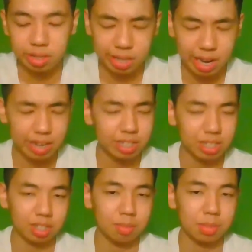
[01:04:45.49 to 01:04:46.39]
tight
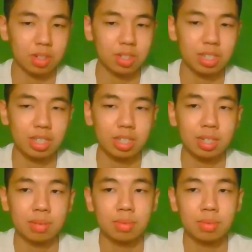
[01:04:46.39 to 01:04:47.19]
knitted community,